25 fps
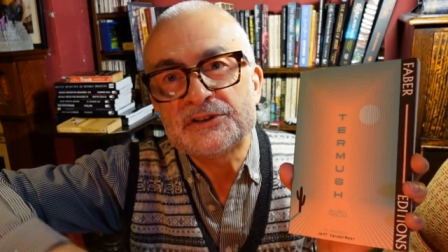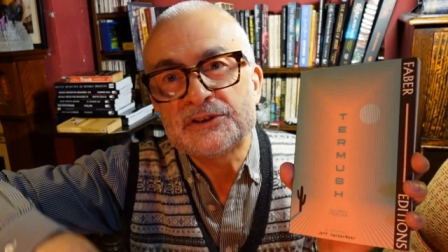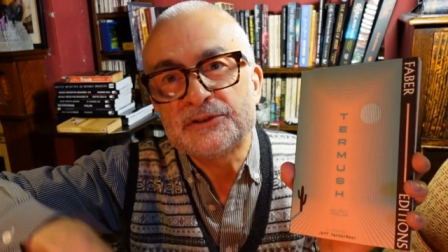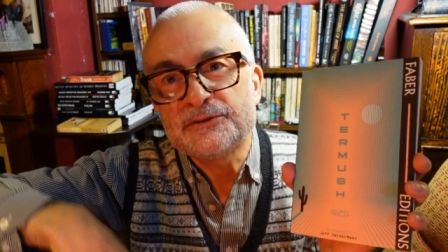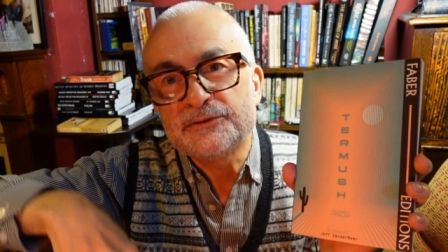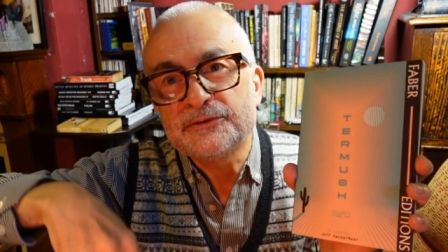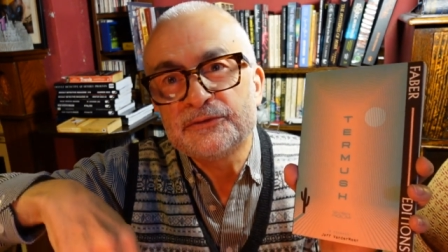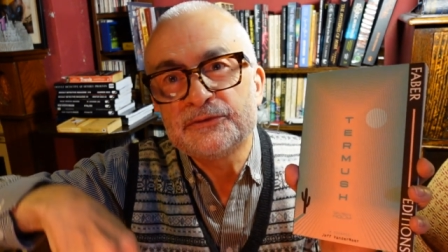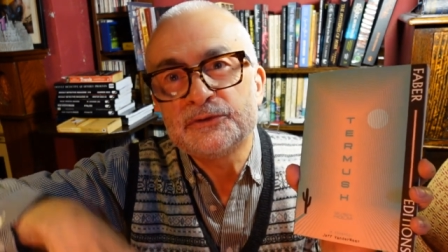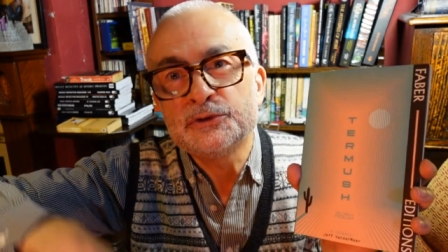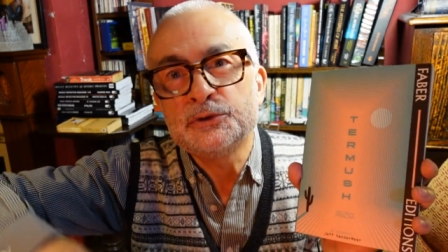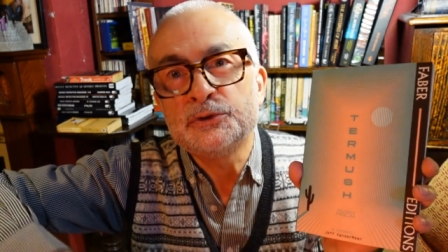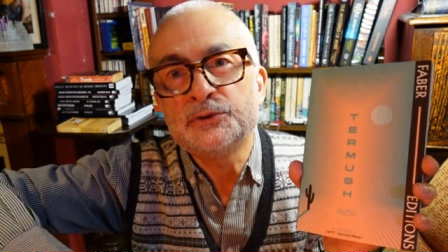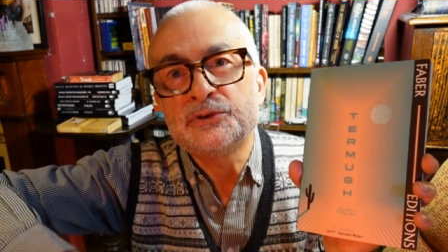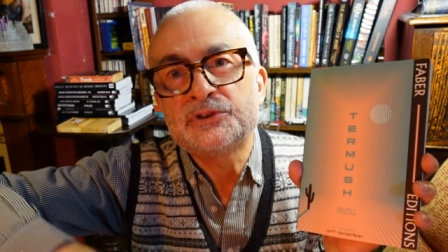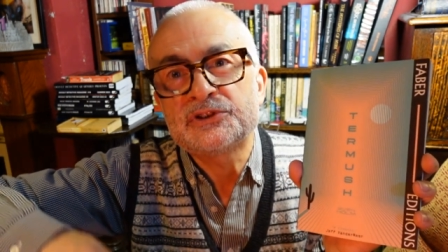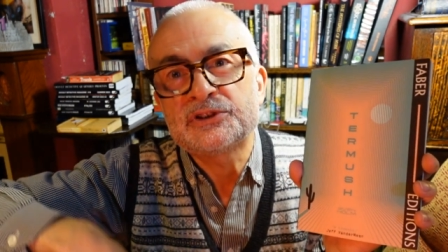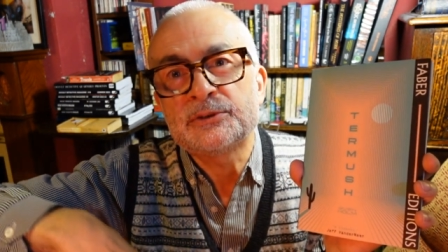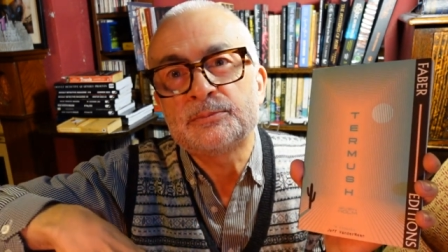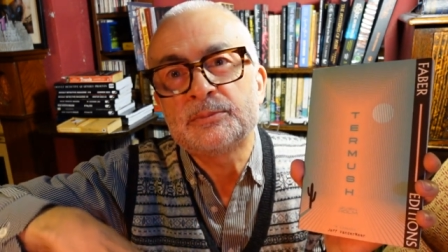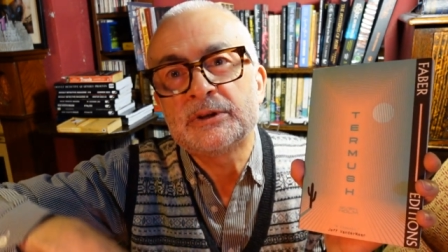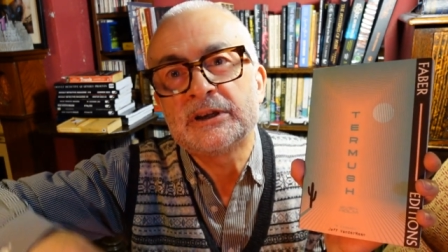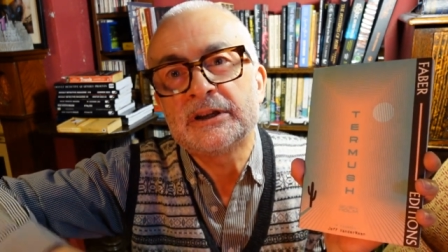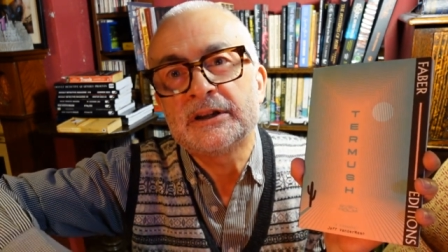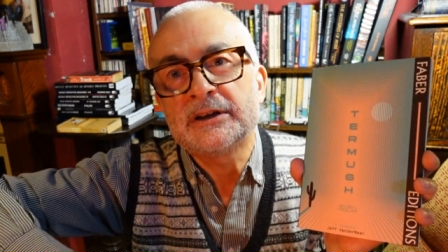and food
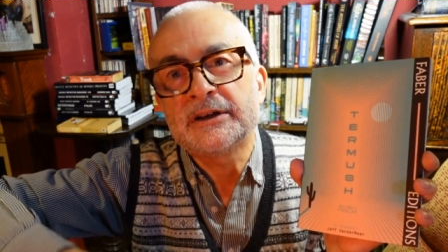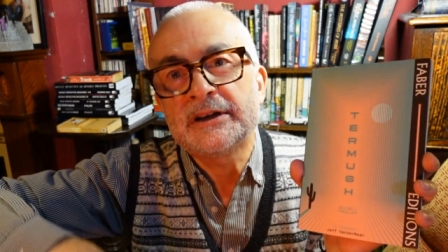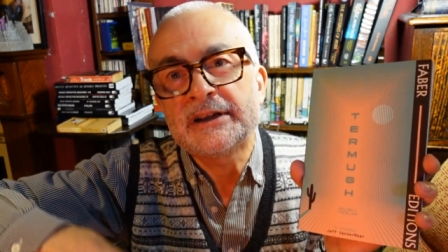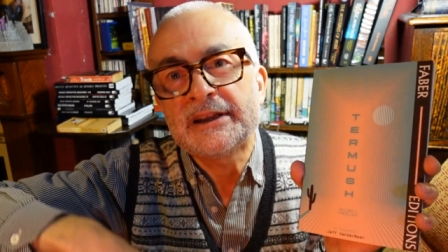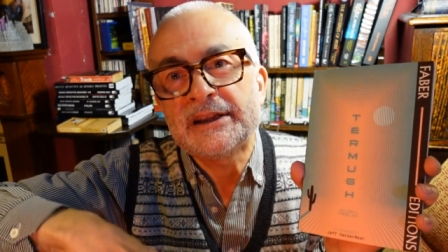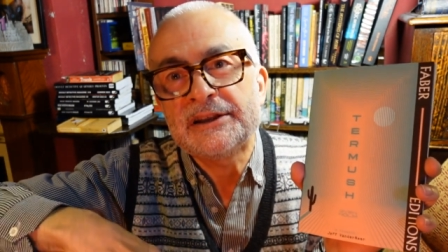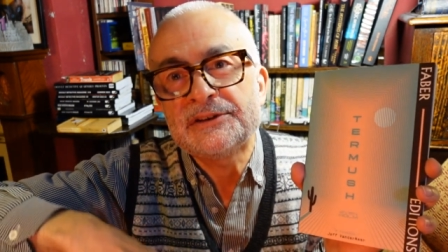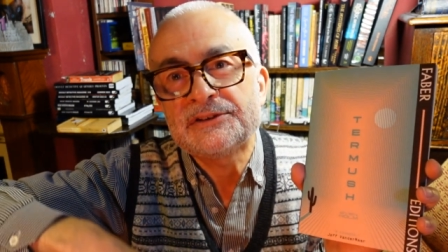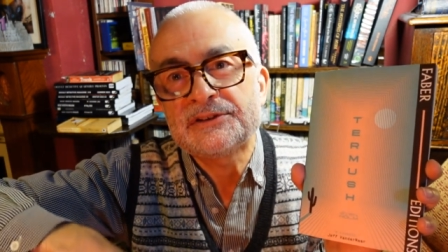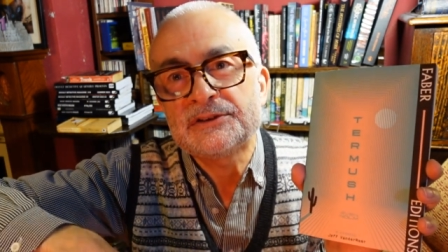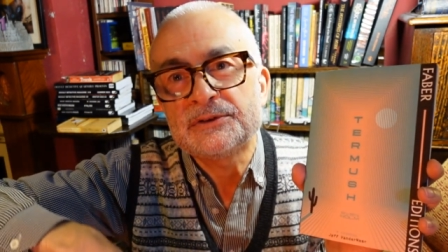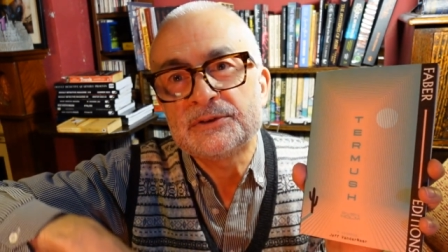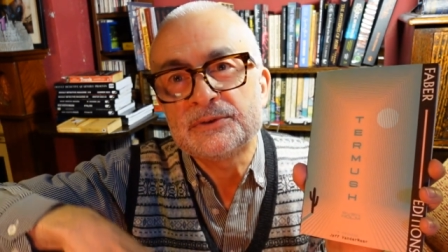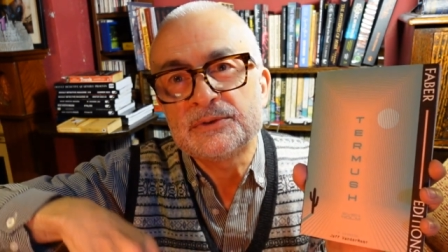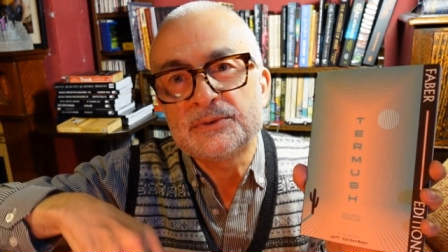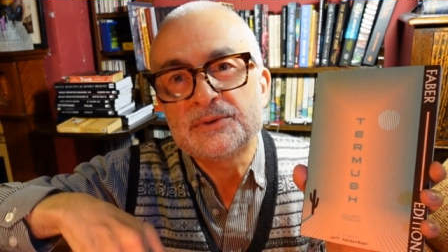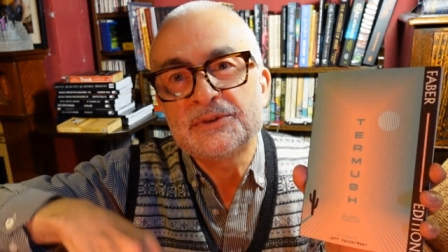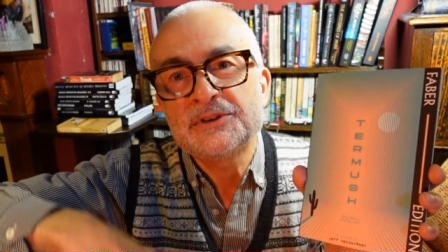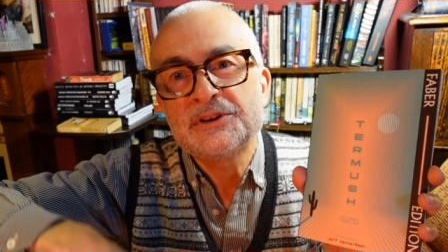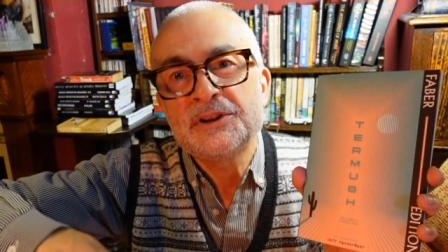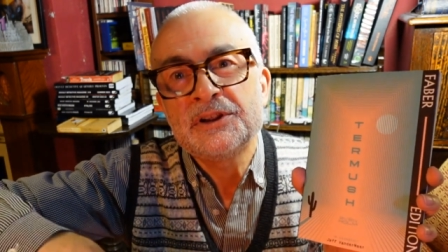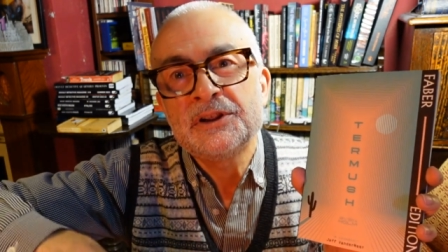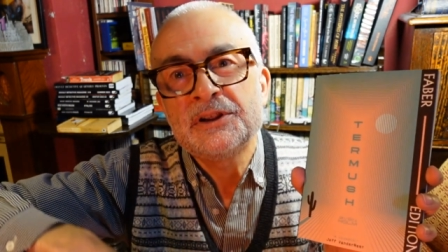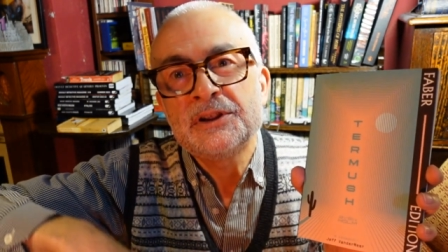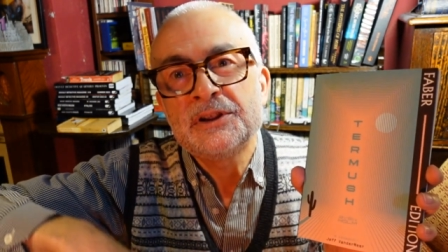supplies and